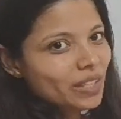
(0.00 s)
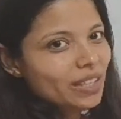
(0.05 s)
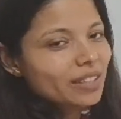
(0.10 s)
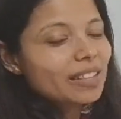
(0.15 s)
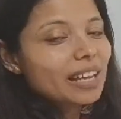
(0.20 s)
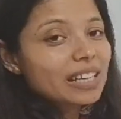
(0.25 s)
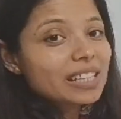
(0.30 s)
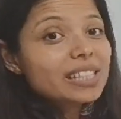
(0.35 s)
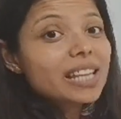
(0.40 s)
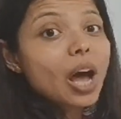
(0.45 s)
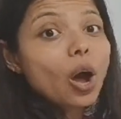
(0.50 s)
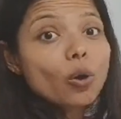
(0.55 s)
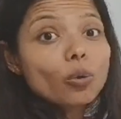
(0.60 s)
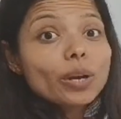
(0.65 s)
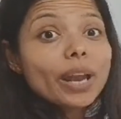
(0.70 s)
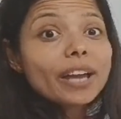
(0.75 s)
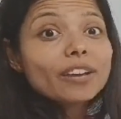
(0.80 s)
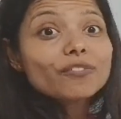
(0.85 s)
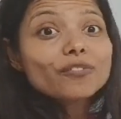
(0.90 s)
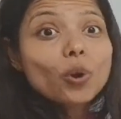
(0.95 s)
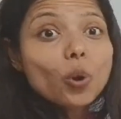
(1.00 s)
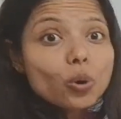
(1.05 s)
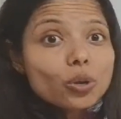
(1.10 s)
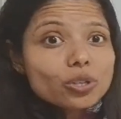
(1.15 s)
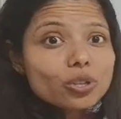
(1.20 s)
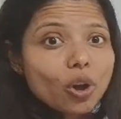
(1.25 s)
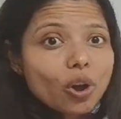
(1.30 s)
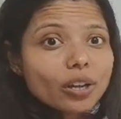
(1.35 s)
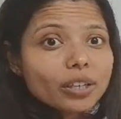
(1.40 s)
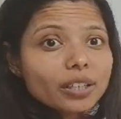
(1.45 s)
That's how life
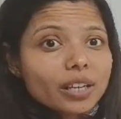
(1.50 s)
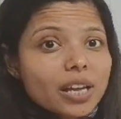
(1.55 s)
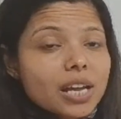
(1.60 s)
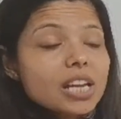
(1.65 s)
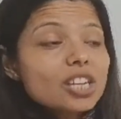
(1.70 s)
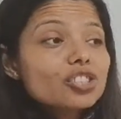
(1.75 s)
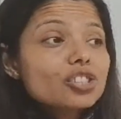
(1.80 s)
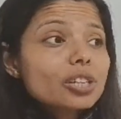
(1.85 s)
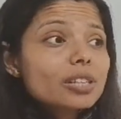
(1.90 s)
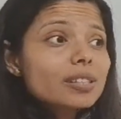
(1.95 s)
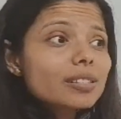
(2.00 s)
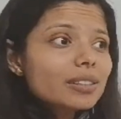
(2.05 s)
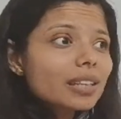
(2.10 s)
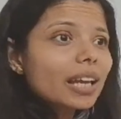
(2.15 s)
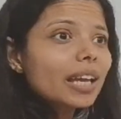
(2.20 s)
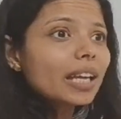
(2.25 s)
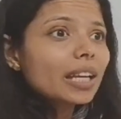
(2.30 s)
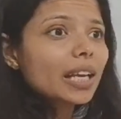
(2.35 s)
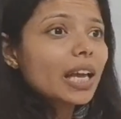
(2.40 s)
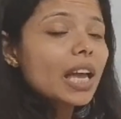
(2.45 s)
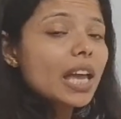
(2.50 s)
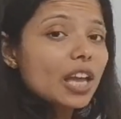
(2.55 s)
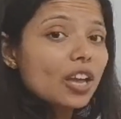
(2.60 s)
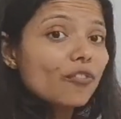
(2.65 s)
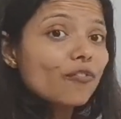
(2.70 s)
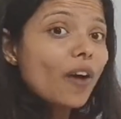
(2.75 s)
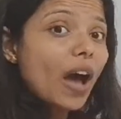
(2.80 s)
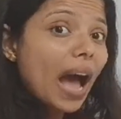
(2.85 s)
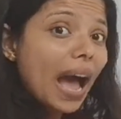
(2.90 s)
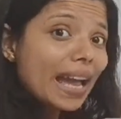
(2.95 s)
goes on. Just think,
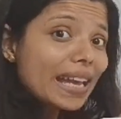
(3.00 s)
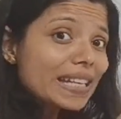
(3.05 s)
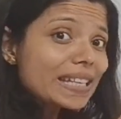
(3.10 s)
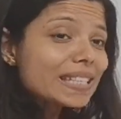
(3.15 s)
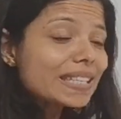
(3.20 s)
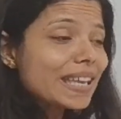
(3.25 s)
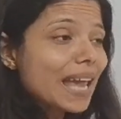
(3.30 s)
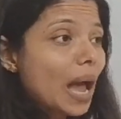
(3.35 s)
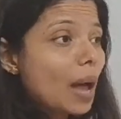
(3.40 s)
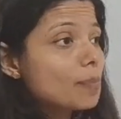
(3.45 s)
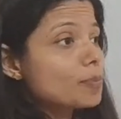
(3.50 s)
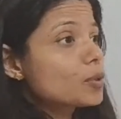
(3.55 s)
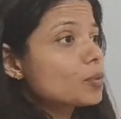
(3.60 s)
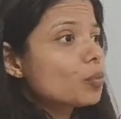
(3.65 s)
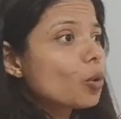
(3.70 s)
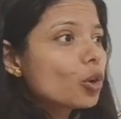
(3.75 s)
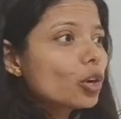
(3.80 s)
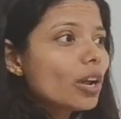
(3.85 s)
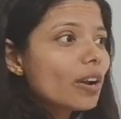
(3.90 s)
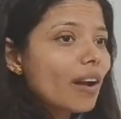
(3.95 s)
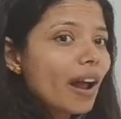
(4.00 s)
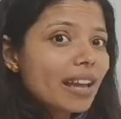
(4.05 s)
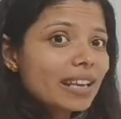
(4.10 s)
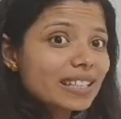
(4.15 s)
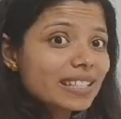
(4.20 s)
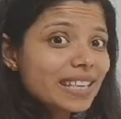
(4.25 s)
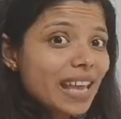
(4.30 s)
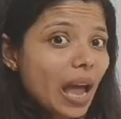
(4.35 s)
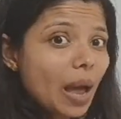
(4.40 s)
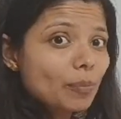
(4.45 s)
if ice caps, polar
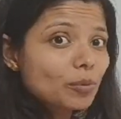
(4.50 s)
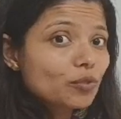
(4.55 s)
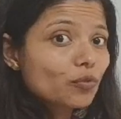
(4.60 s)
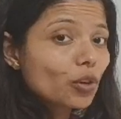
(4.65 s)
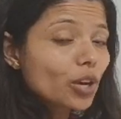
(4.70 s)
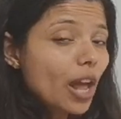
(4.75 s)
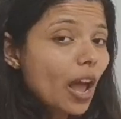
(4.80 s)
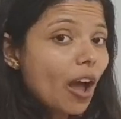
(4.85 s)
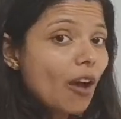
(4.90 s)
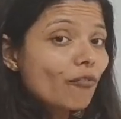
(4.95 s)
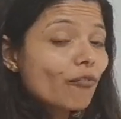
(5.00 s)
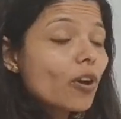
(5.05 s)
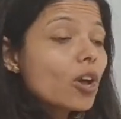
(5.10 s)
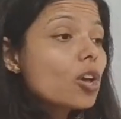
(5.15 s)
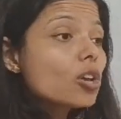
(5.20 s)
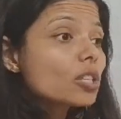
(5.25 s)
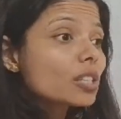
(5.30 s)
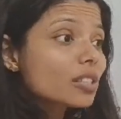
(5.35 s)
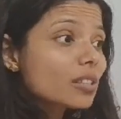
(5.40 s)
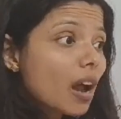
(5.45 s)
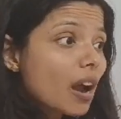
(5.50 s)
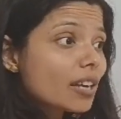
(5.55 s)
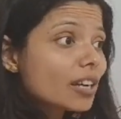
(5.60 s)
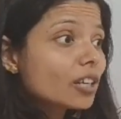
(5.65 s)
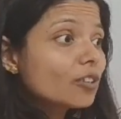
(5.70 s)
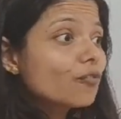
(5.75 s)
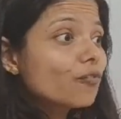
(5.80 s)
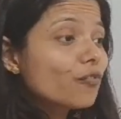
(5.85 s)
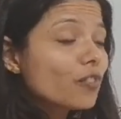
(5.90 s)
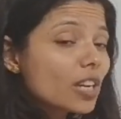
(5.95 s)
ice caps would have
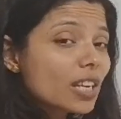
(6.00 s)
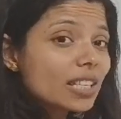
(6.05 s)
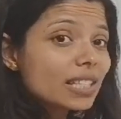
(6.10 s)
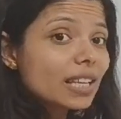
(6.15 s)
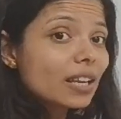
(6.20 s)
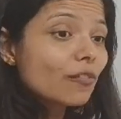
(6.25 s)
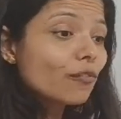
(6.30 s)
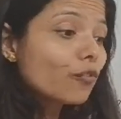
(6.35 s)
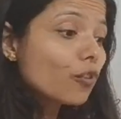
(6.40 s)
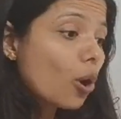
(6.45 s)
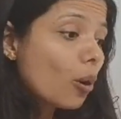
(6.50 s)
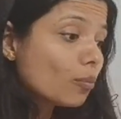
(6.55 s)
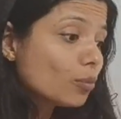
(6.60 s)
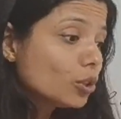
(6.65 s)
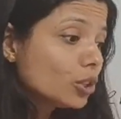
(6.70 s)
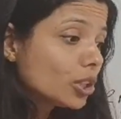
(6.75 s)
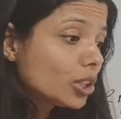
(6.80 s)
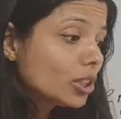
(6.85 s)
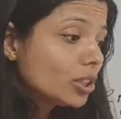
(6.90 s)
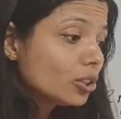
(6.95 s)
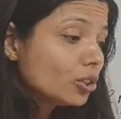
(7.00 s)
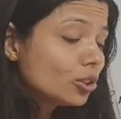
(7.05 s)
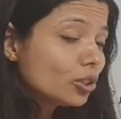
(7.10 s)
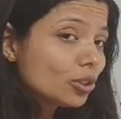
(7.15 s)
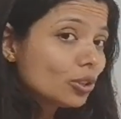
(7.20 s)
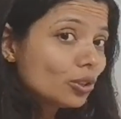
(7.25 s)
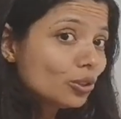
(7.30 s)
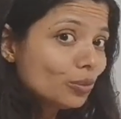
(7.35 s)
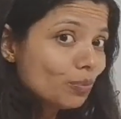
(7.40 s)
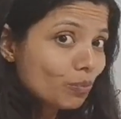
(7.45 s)
started freezing from
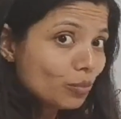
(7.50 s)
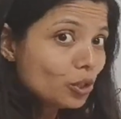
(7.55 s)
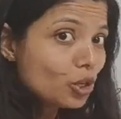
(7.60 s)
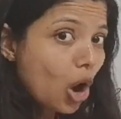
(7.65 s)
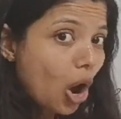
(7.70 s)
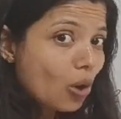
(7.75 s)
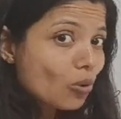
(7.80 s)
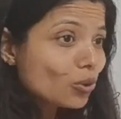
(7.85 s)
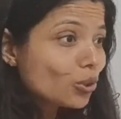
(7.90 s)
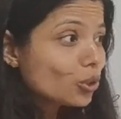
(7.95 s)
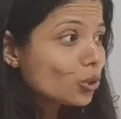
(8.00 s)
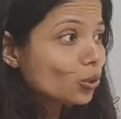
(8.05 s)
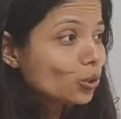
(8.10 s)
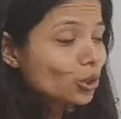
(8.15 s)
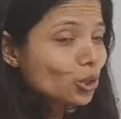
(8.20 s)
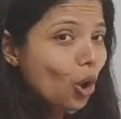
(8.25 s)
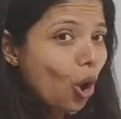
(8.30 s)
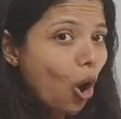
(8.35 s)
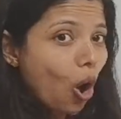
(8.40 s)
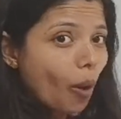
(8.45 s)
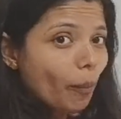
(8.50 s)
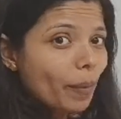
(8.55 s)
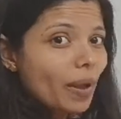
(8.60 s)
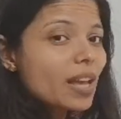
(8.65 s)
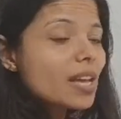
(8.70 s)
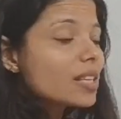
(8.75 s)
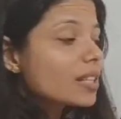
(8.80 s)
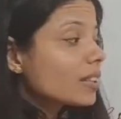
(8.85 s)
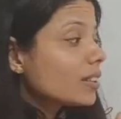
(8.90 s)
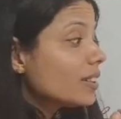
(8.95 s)
down to top,
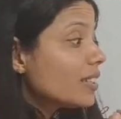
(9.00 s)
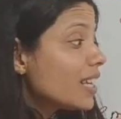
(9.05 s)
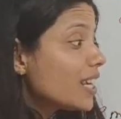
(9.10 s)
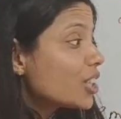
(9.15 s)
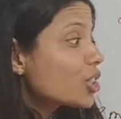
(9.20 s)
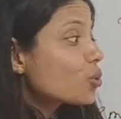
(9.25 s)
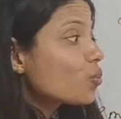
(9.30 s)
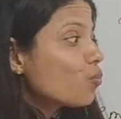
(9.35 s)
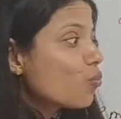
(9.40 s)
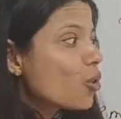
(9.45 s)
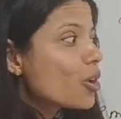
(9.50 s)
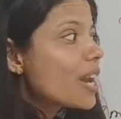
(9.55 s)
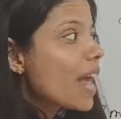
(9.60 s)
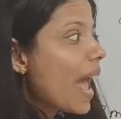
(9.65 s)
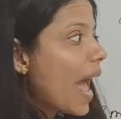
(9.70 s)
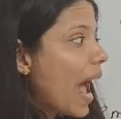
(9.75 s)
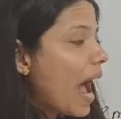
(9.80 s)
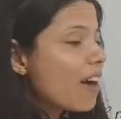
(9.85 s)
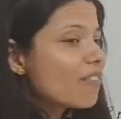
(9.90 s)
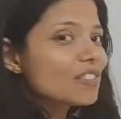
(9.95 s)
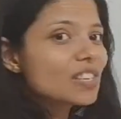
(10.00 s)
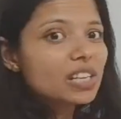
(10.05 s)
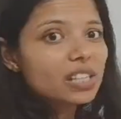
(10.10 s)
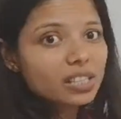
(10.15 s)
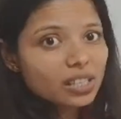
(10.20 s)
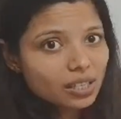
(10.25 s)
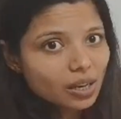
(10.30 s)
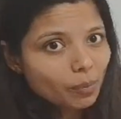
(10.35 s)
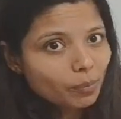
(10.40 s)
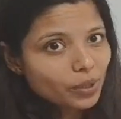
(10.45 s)
it would have
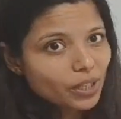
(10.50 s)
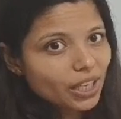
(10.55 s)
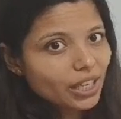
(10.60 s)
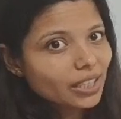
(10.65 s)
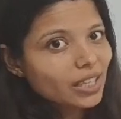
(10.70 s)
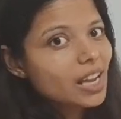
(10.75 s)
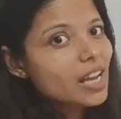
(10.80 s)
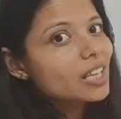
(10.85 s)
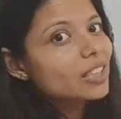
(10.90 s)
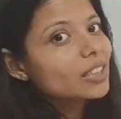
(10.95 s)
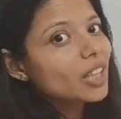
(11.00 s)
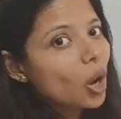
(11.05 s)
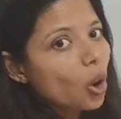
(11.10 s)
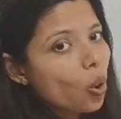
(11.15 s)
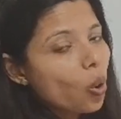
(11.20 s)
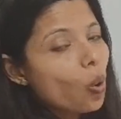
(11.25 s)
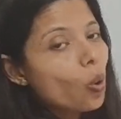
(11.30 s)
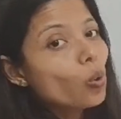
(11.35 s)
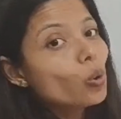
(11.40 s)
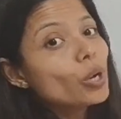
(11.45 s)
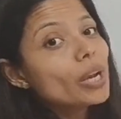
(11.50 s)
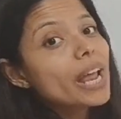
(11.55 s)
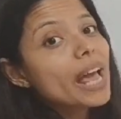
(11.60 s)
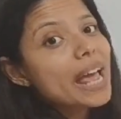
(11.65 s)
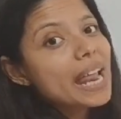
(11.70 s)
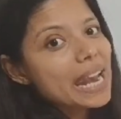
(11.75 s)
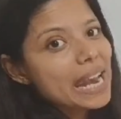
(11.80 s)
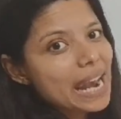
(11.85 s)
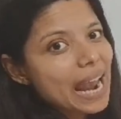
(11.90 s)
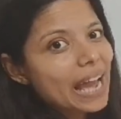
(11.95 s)
disrupted the whole
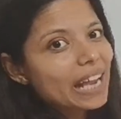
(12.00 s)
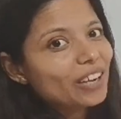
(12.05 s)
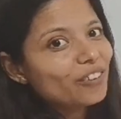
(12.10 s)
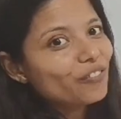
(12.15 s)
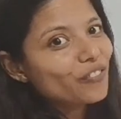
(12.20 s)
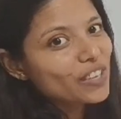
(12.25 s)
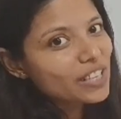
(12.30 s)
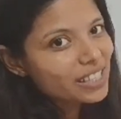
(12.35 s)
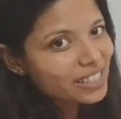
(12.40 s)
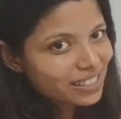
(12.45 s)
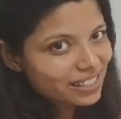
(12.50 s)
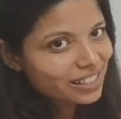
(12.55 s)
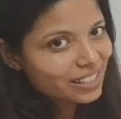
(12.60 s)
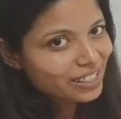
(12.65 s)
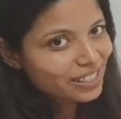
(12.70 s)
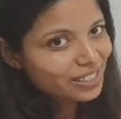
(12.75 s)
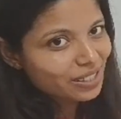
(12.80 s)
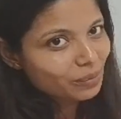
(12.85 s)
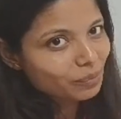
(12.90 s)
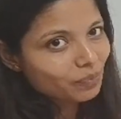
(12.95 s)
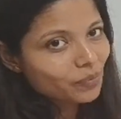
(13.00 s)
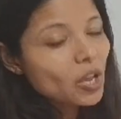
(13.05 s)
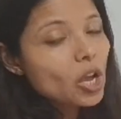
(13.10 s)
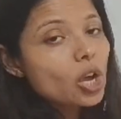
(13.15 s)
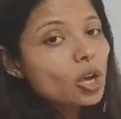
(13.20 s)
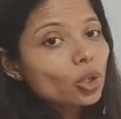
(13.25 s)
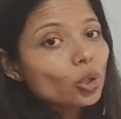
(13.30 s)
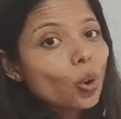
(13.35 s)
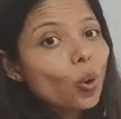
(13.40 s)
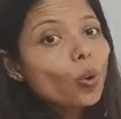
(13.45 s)
life system,
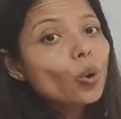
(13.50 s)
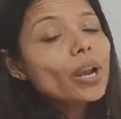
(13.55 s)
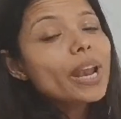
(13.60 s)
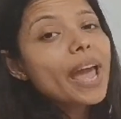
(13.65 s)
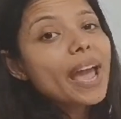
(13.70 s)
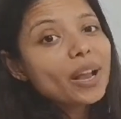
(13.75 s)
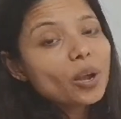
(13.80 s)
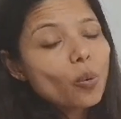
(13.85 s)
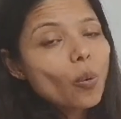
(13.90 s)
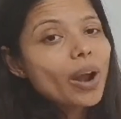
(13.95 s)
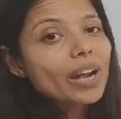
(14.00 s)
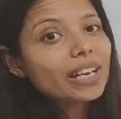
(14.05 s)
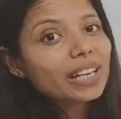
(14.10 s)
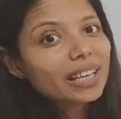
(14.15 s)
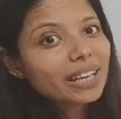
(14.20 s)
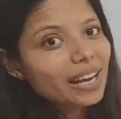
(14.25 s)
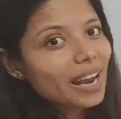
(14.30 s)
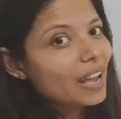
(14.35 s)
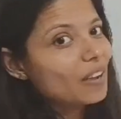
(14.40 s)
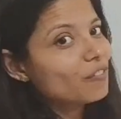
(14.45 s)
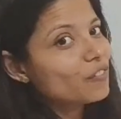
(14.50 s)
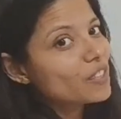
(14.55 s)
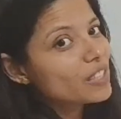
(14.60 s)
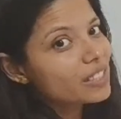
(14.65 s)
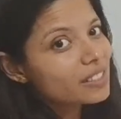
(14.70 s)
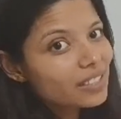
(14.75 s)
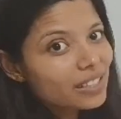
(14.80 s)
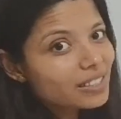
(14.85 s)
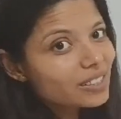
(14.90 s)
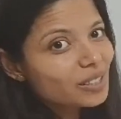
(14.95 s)
whole aquatic life
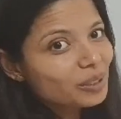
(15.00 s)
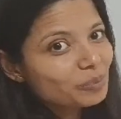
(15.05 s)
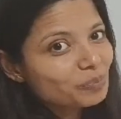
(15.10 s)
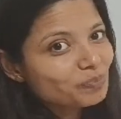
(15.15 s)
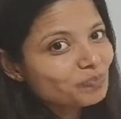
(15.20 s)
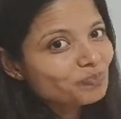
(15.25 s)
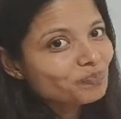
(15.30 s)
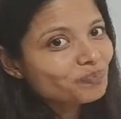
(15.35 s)
system.